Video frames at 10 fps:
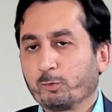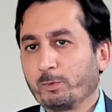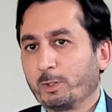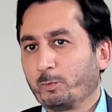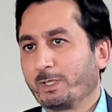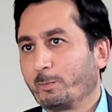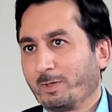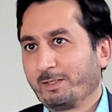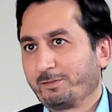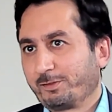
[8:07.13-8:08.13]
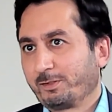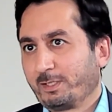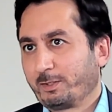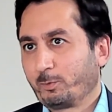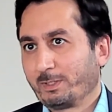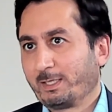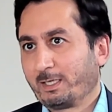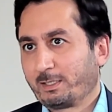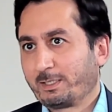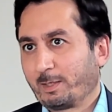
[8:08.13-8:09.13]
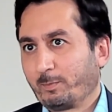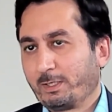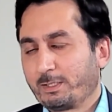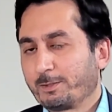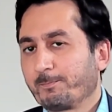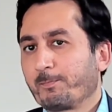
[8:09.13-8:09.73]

we replace it with that tablet.